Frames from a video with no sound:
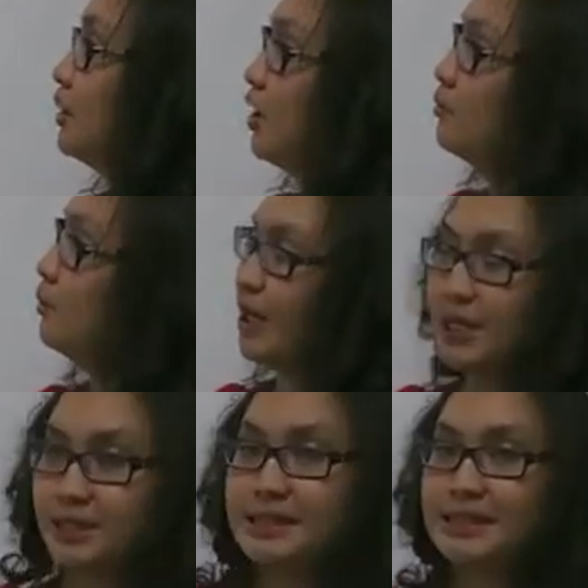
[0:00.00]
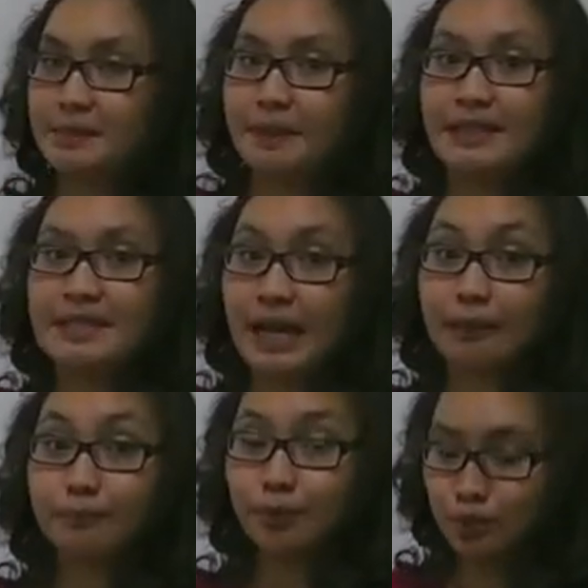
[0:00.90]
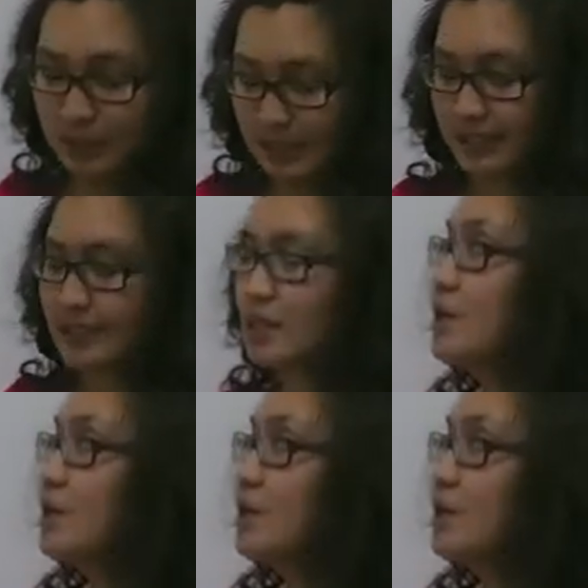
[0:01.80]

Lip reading: carbohydrates, lipids, and proteins.